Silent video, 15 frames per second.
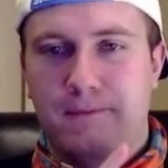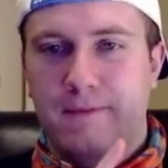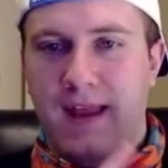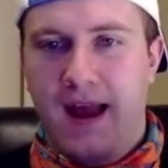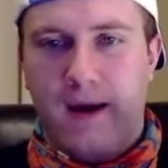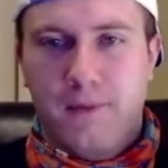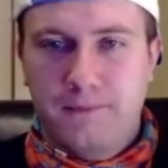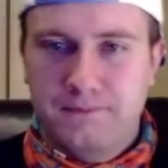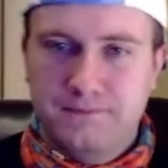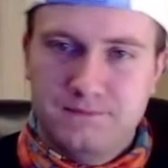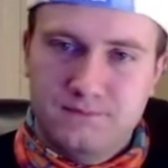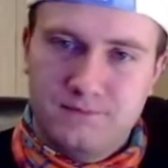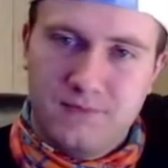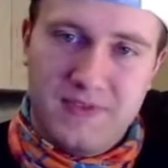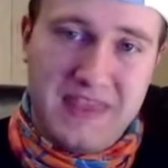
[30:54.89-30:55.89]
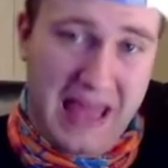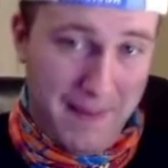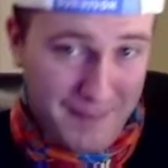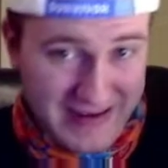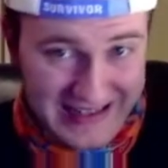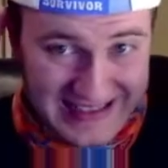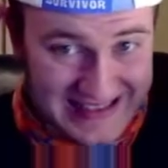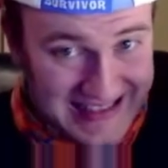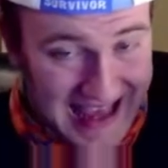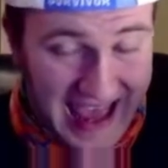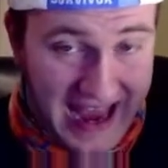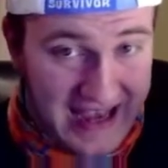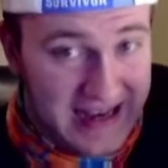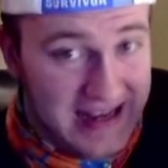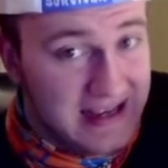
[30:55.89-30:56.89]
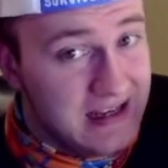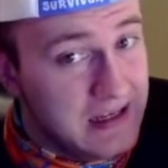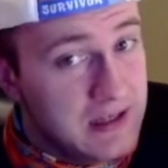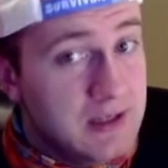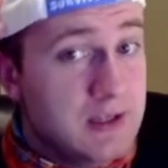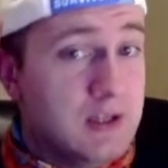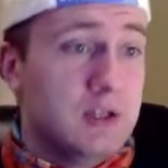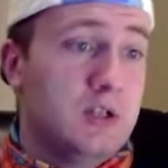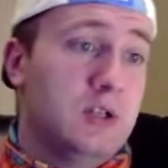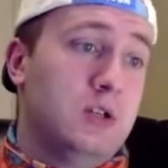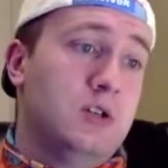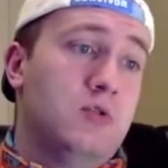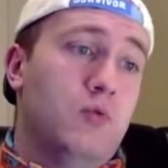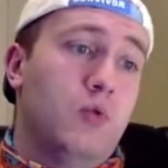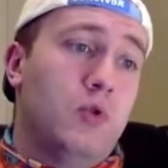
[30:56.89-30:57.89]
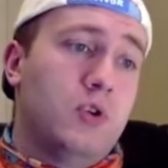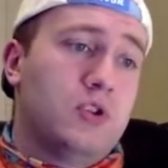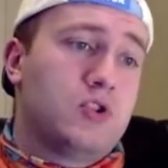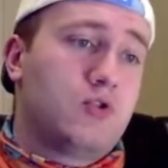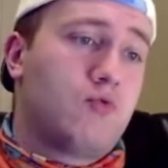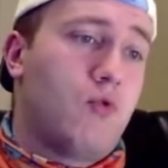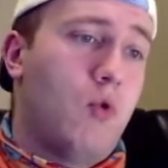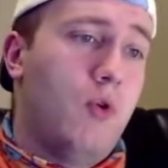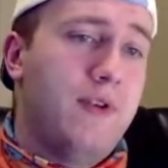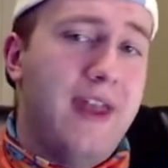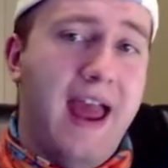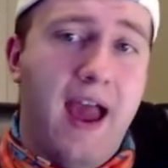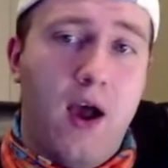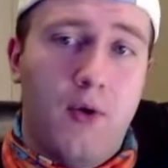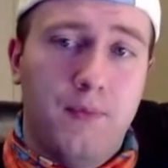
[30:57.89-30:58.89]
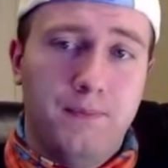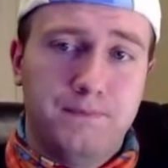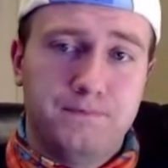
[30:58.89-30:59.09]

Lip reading: Now, that being said, we're going to scroll down,